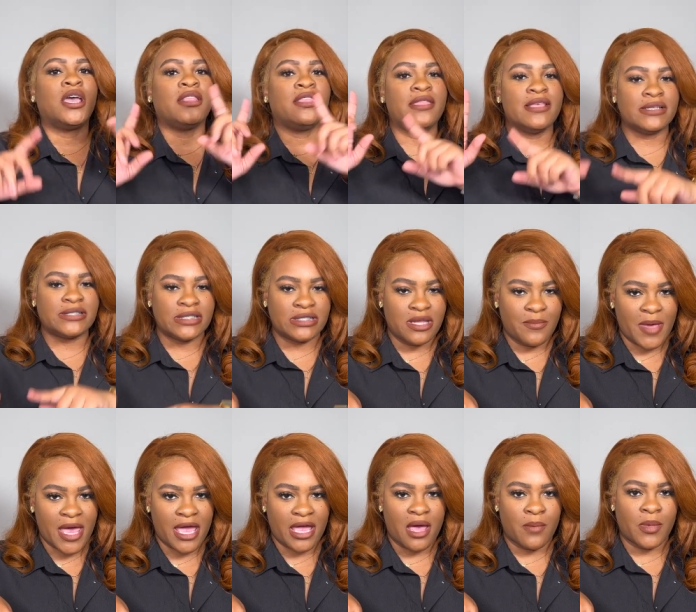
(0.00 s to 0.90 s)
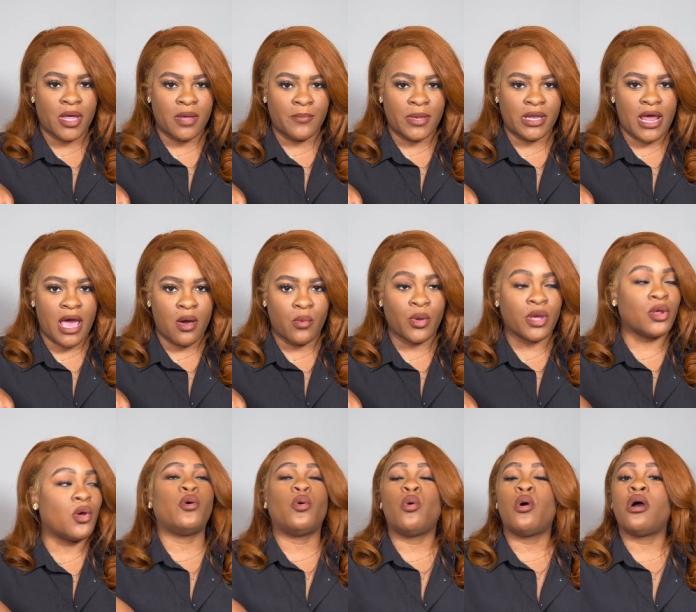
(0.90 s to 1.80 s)
This is the bag I'm coming out with.
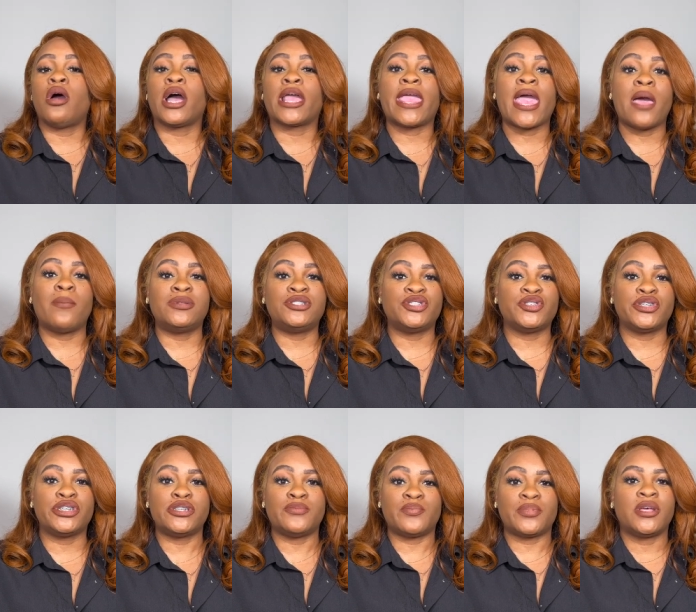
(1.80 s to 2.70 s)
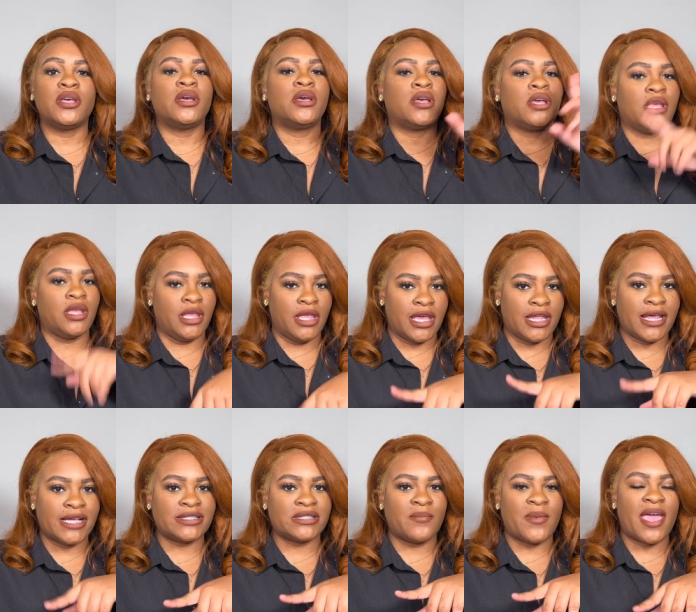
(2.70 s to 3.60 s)
Or a cabin trip. Yeah,
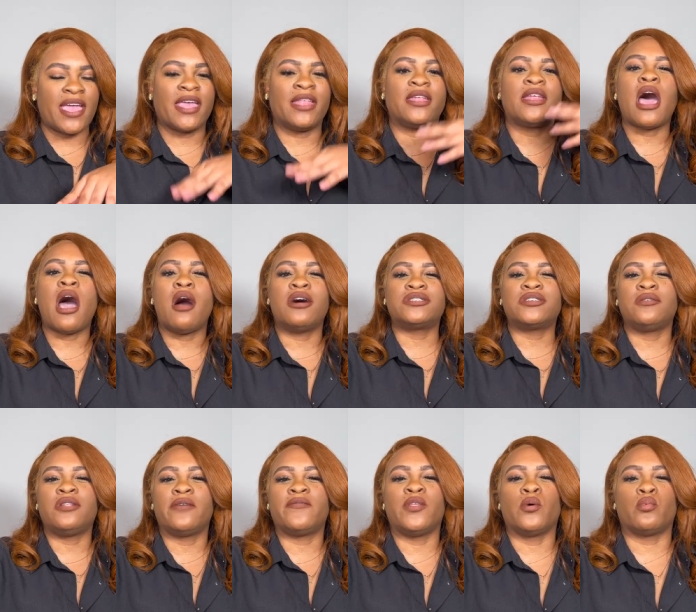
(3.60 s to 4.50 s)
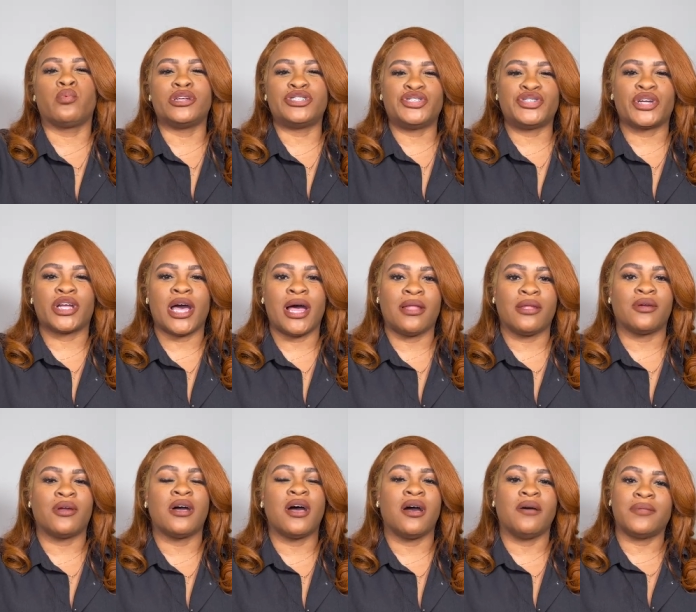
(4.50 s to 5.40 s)
that's the bag. And then I also love the richer
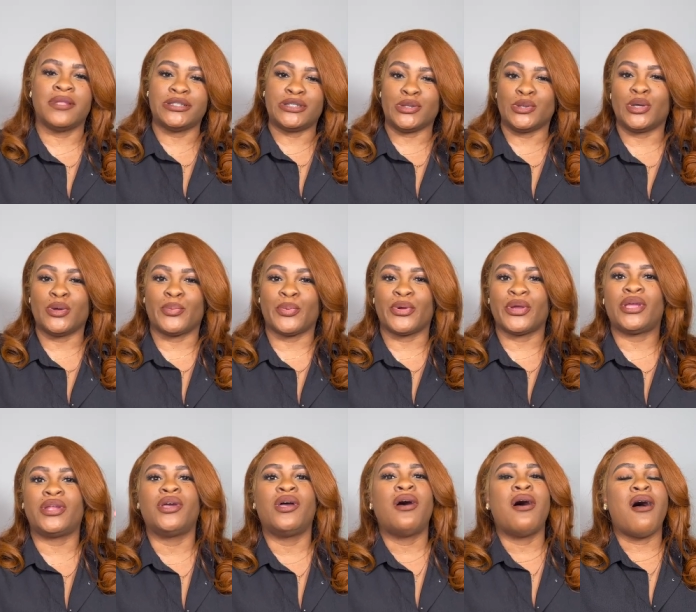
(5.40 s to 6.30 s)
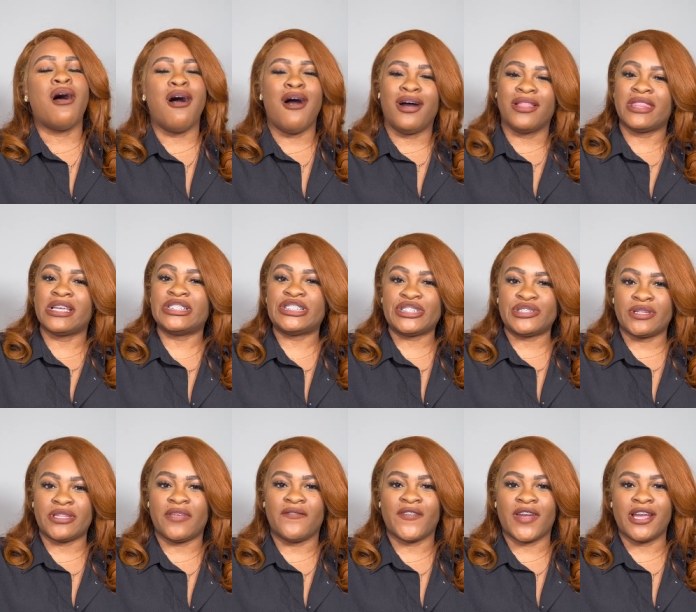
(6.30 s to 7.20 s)
color of the Zuka print on the
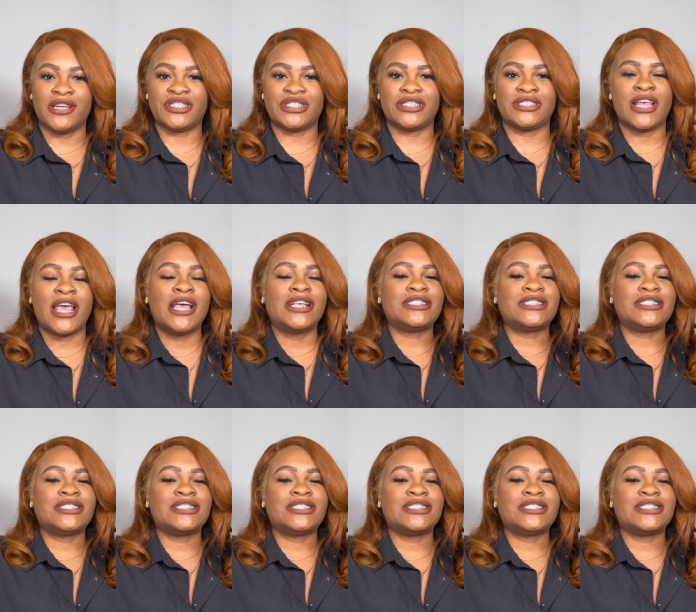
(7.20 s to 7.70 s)
Shirley version.